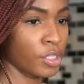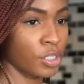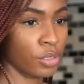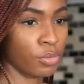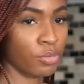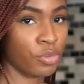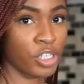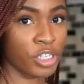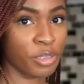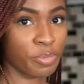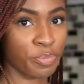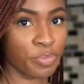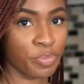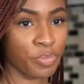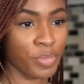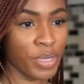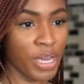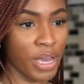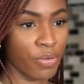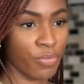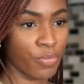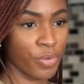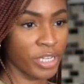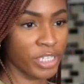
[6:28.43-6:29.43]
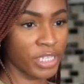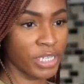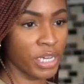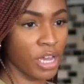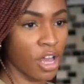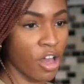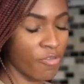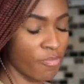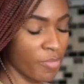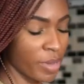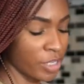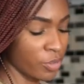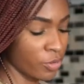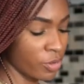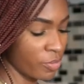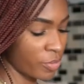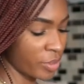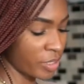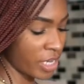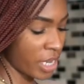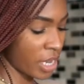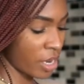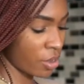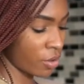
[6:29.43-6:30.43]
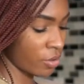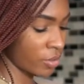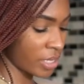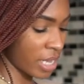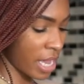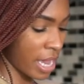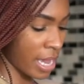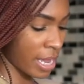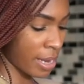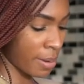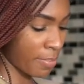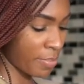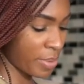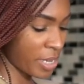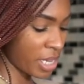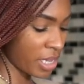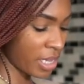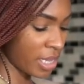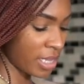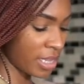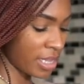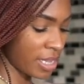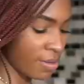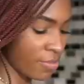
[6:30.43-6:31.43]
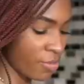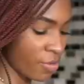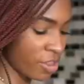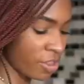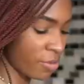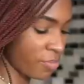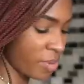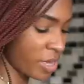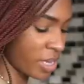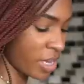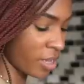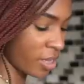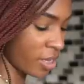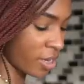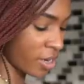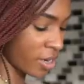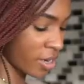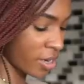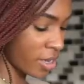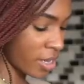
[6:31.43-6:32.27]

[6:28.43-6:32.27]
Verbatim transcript: so I'm just rinsing off my sweet potatoes and peeling them with a peeler